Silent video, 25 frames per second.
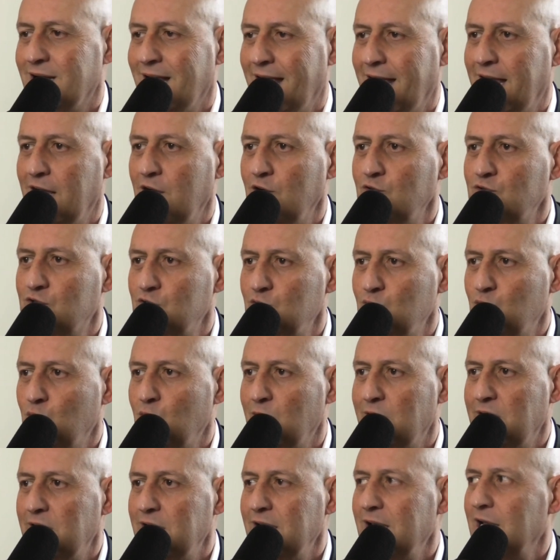How do
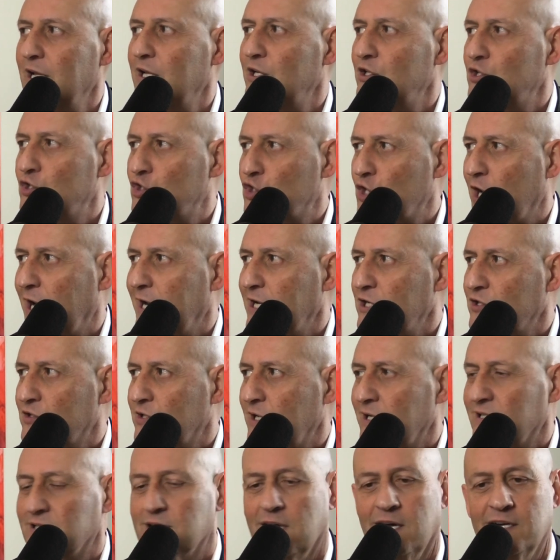we change
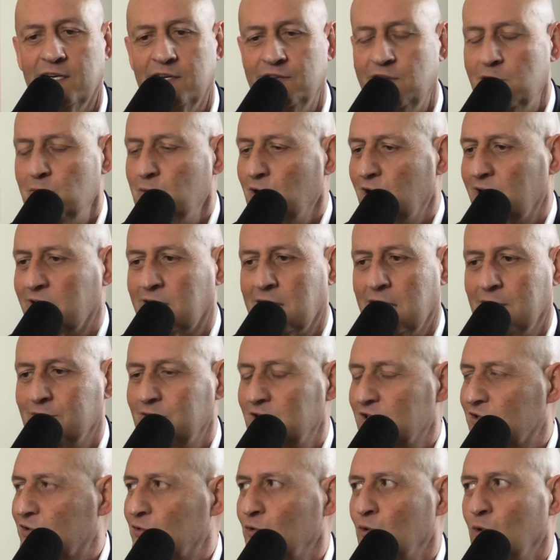things? I don't think we're going to cover
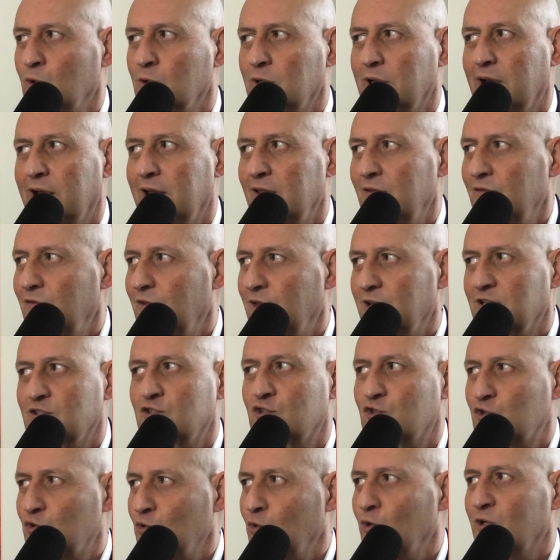this all in this
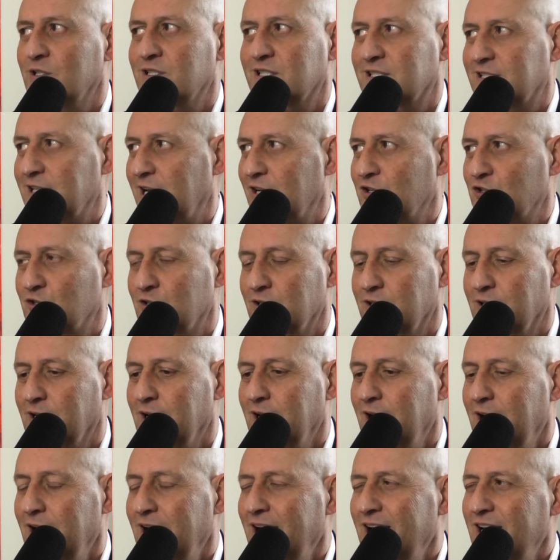short session.
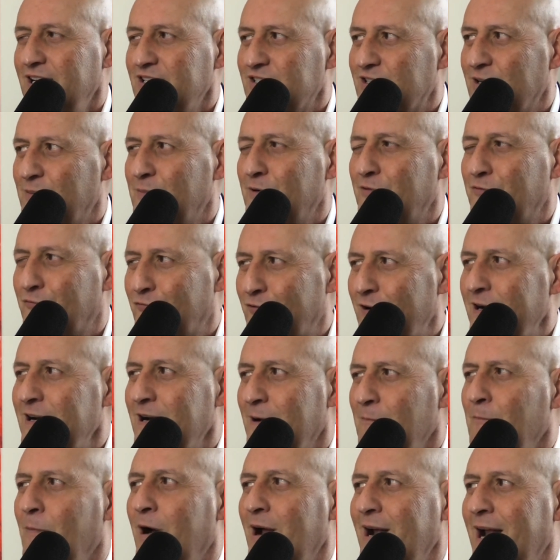So I'm afraid I
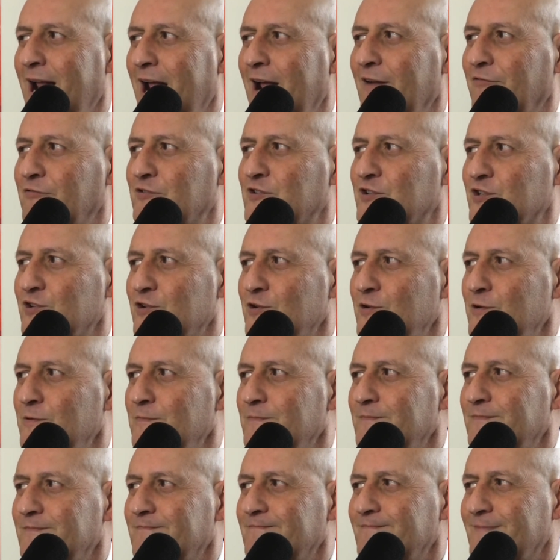might have to
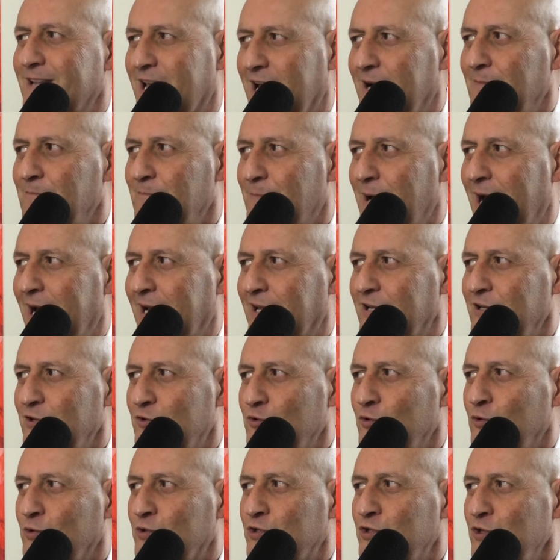come back and
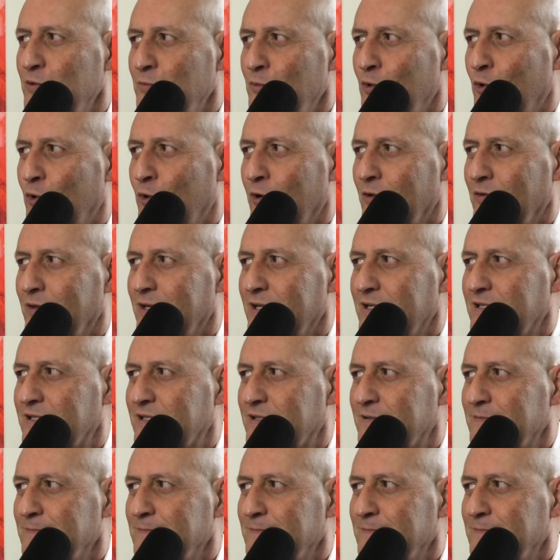talk to you more on this.